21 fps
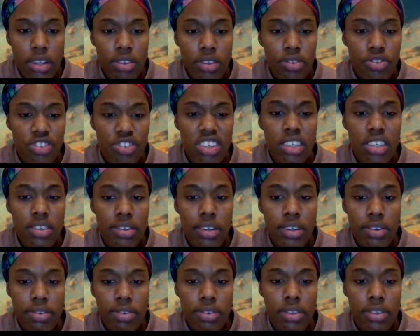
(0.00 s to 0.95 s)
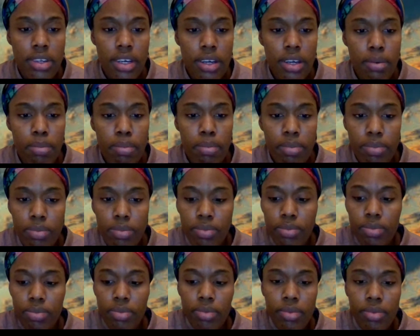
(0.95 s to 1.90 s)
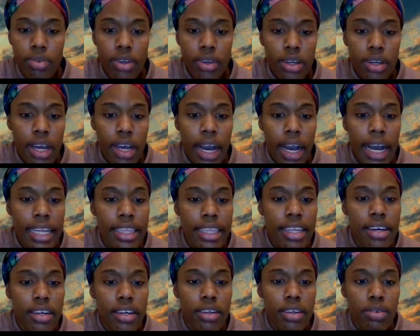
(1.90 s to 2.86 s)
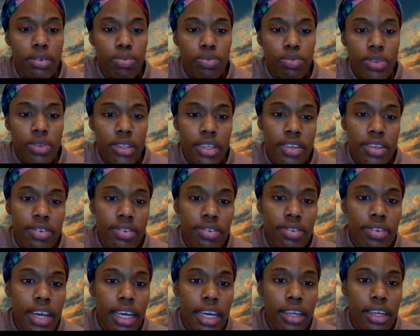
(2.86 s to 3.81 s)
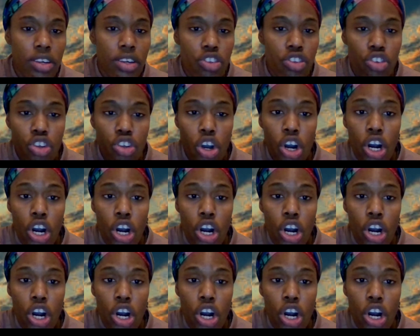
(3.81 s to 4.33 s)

in Jesus' name. And the, the set the